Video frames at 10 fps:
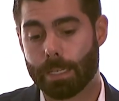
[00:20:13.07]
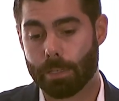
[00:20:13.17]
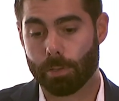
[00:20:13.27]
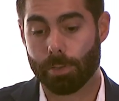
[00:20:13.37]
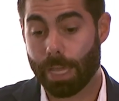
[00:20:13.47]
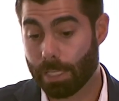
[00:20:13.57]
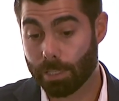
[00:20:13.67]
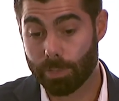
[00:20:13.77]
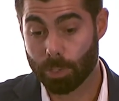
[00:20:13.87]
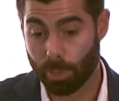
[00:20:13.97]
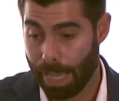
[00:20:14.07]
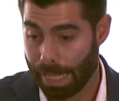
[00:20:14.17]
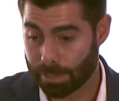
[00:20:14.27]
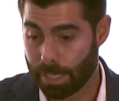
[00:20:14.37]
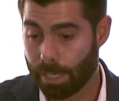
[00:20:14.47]
either that individual
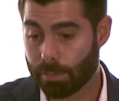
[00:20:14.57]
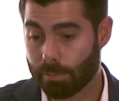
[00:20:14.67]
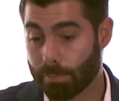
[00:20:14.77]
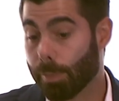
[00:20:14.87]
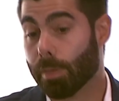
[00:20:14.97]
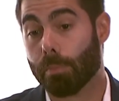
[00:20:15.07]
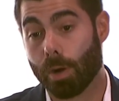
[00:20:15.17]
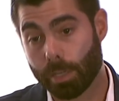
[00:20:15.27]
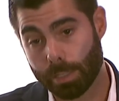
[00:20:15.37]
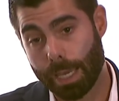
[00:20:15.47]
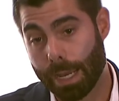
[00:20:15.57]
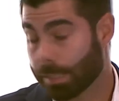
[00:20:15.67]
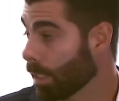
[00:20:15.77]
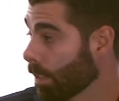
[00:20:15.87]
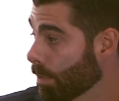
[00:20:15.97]
asset, maybe the market that
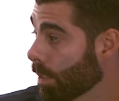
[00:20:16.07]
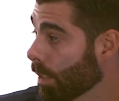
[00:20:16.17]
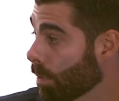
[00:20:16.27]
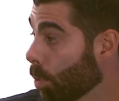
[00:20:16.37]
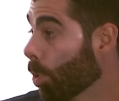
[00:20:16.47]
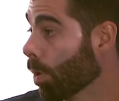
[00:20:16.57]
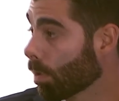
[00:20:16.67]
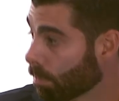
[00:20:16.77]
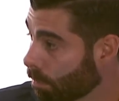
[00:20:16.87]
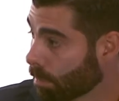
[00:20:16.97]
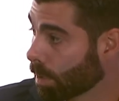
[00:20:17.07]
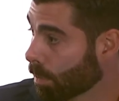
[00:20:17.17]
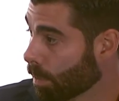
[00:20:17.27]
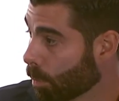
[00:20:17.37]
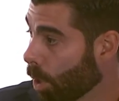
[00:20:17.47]
asset is in, or
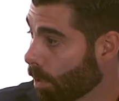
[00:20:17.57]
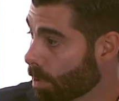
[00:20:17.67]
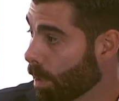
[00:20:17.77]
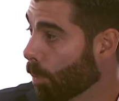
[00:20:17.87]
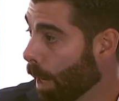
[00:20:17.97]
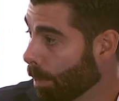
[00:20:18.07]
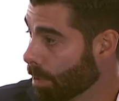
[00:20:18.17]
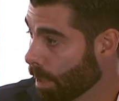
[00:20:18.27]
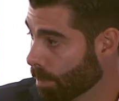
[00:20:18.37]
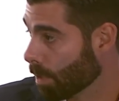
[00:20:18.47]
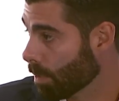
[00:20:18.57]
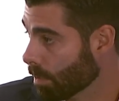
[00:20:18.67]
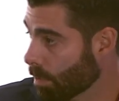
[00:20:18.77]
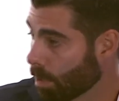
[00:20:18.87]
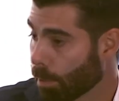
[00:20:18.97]
the broader sub-property types, such
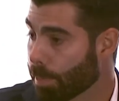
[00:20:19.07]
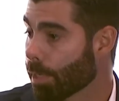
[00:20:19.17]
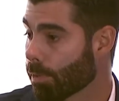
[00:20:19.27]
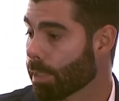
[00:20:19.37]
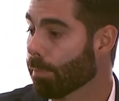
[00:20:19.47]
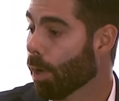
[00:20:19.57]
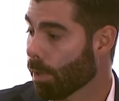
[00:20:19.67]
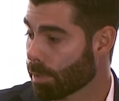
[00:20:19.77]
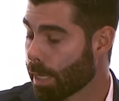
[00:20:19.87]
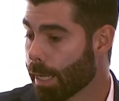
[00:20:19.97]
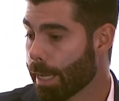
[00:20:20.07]
as B or C malls.